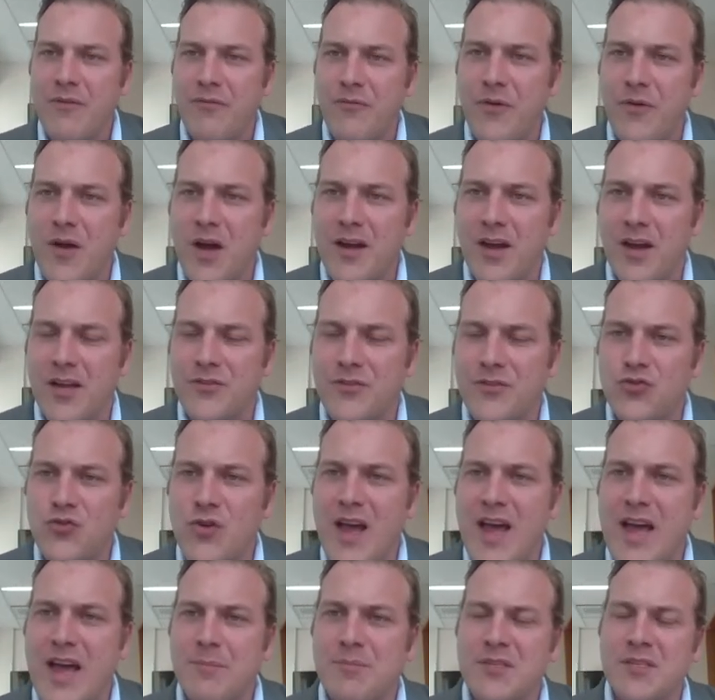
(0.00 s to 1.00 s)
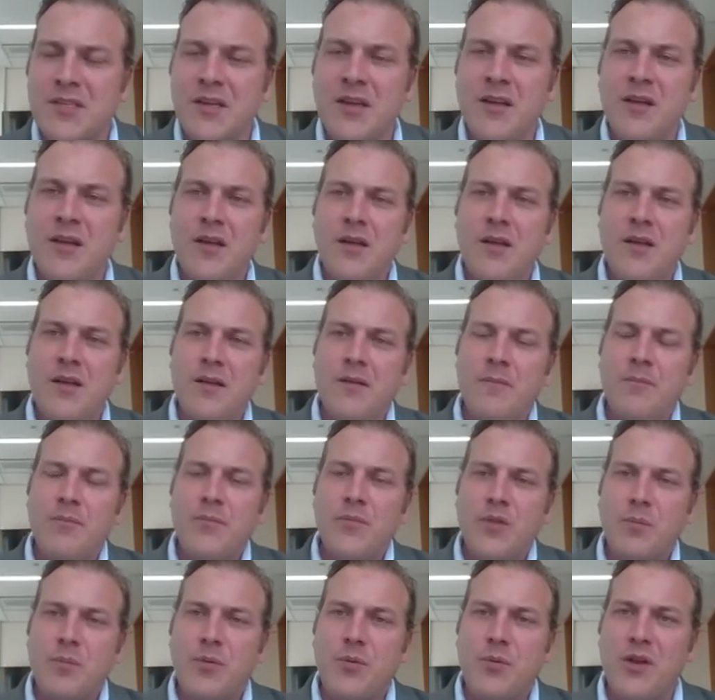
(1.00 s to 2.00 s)
finite traps.
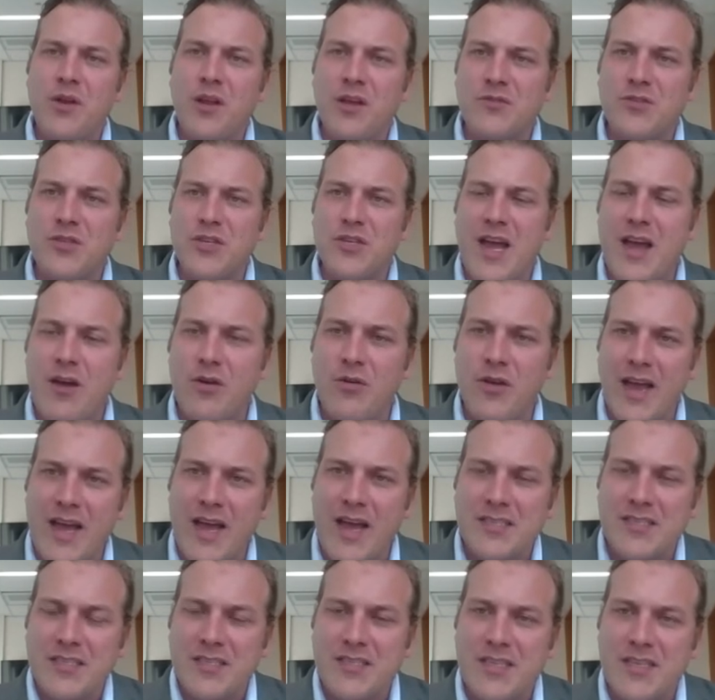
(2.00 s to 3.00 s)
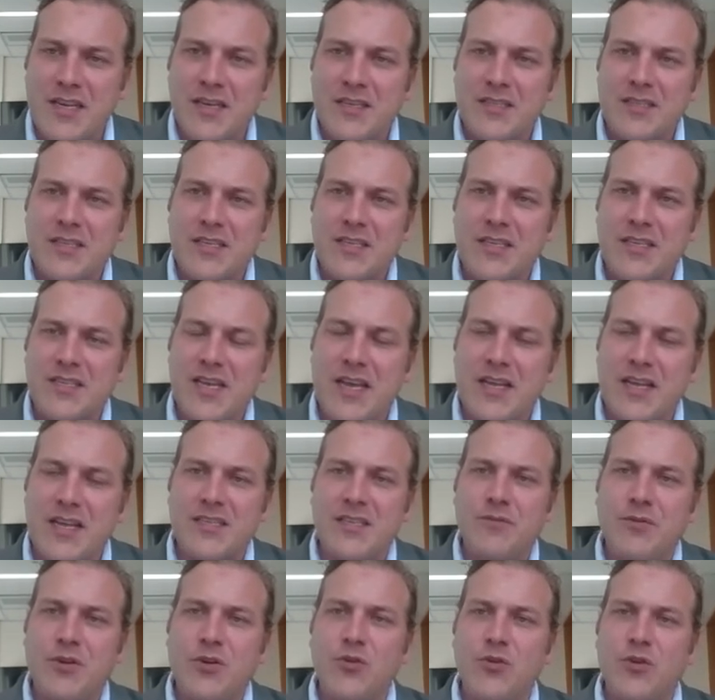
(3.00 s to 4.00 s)
The beauty of shale gas is that it's
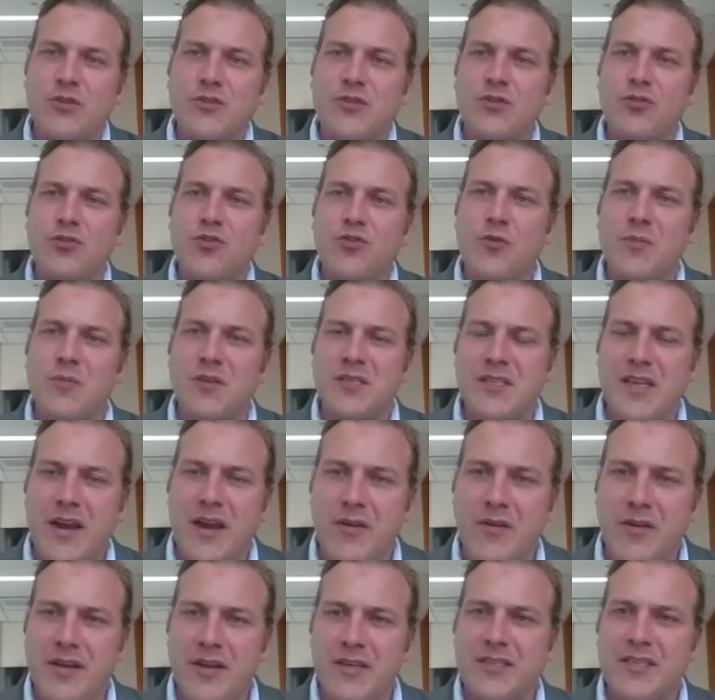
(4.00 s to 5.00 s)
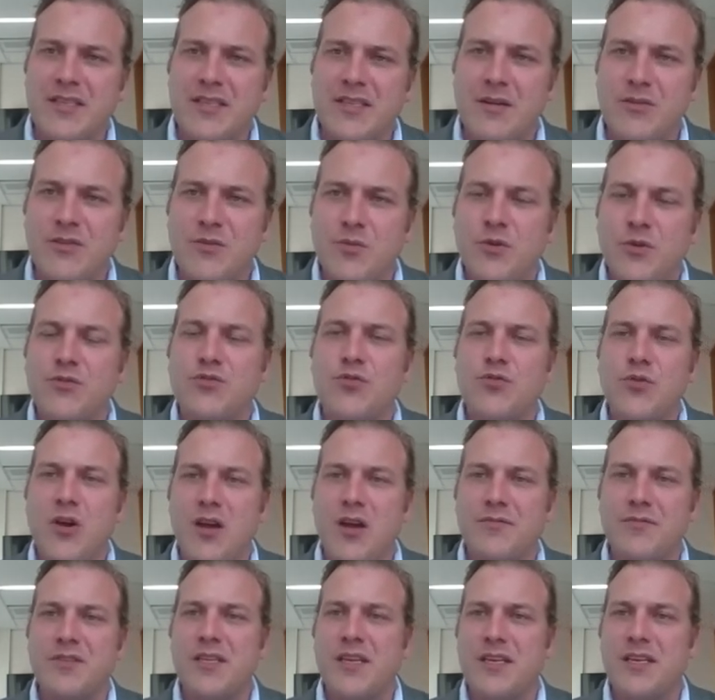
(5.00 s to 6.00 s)
extensive across enormous areas, and that's what
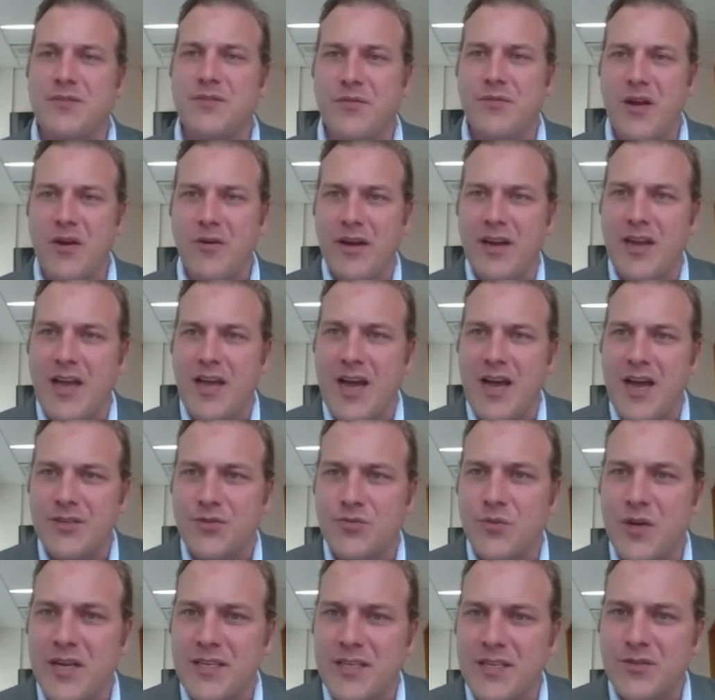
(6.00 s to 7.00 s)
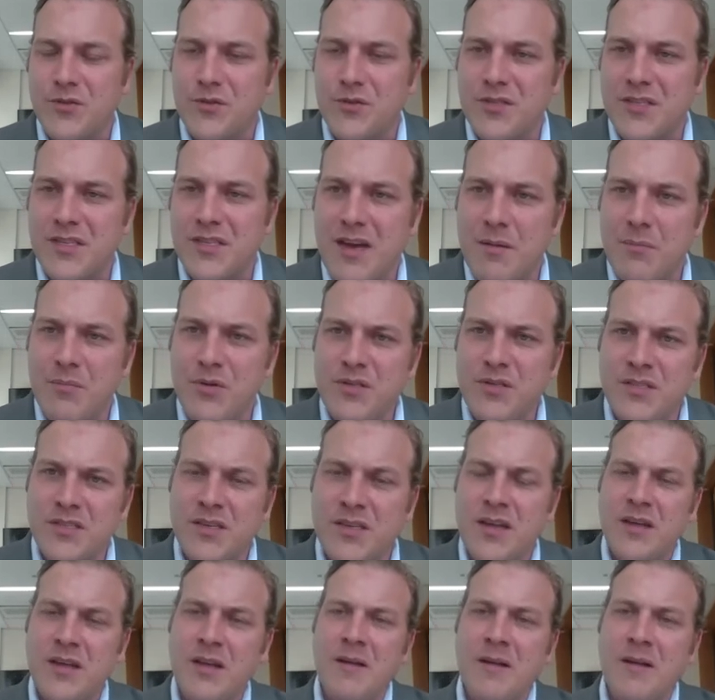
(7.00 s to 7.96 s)
drives these very large resource numbers,